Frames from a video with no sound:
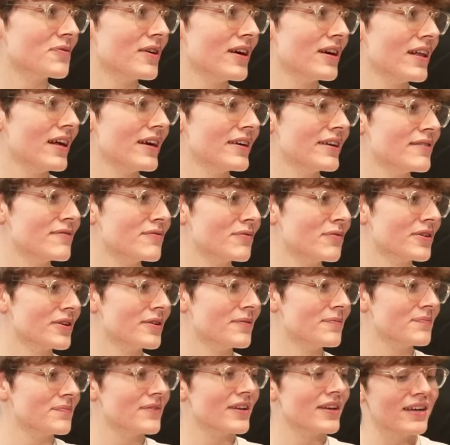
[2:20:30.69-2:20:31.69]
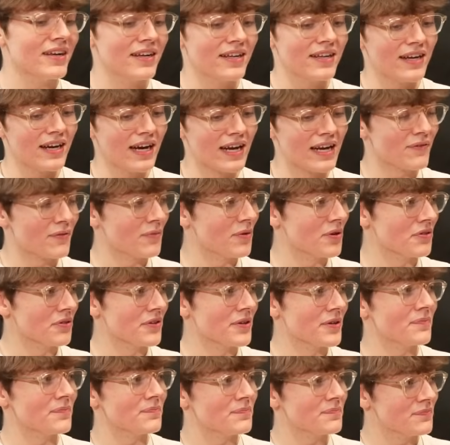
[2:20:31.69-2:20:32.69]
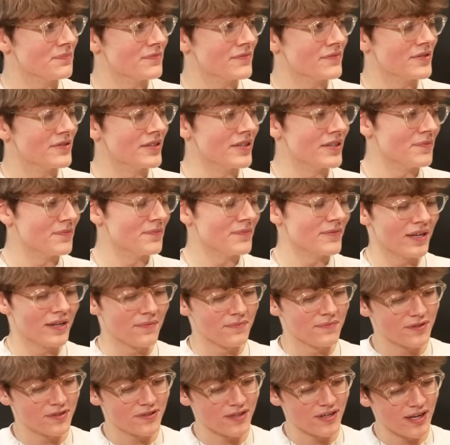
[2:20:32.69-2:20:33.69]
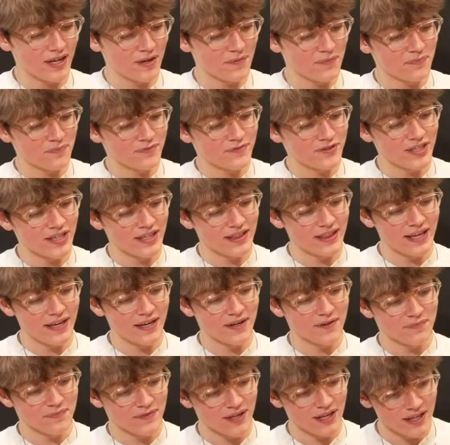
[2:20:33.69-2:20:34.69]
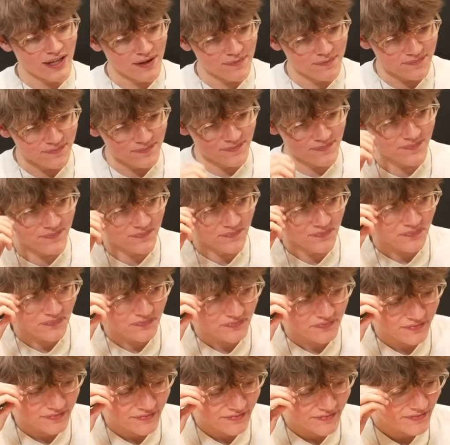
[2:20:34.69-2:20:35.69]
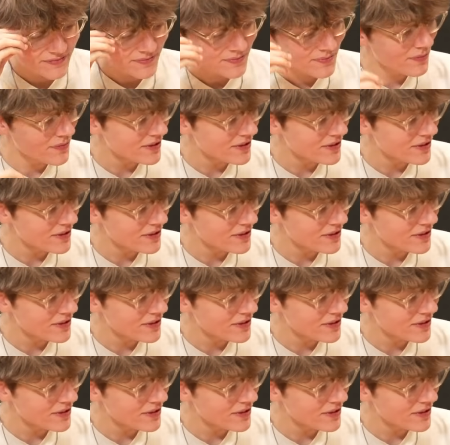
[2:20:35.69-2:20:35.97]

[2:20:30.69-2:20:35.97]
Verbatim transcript: well. I didn't even wanna. I didn't even want the. the bye, Johnny. Stream. I'll see you later. I'll well, it's been fun.